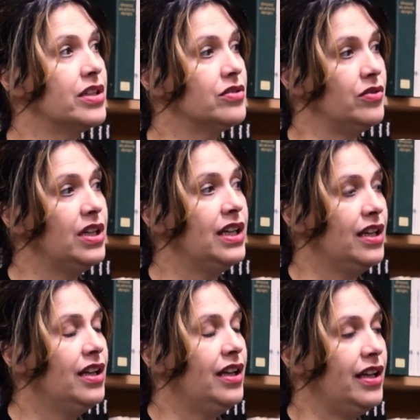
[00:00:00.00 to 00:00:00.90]
So,
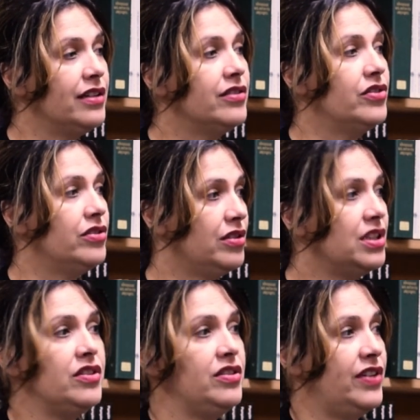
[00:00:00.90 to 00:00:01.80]
and
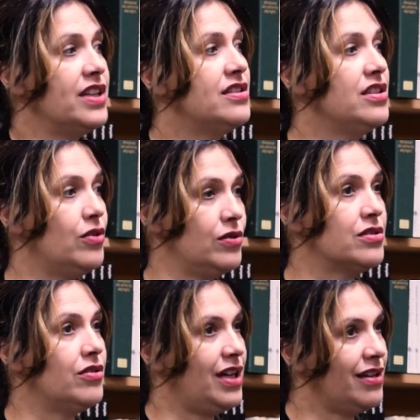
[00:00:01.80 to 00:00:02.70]
if I see
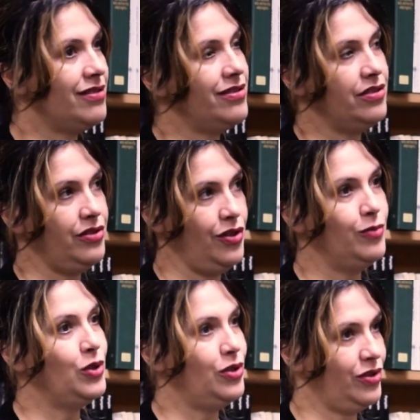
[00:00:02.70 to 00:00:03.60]
also other
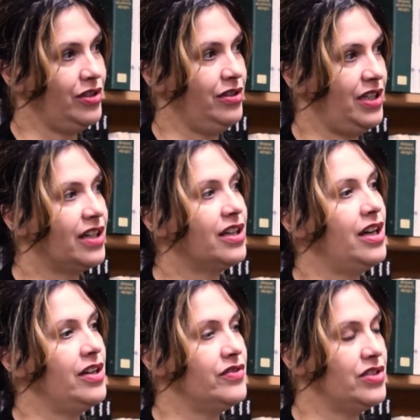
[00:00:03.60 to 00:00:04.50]
homologue
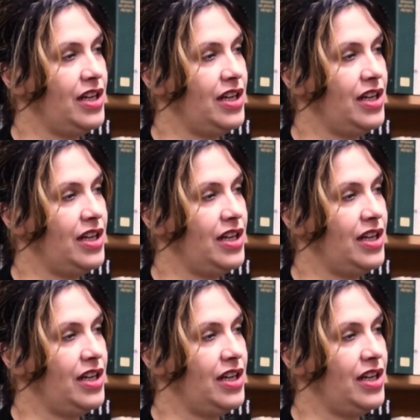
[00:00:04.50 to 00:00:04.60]
archives,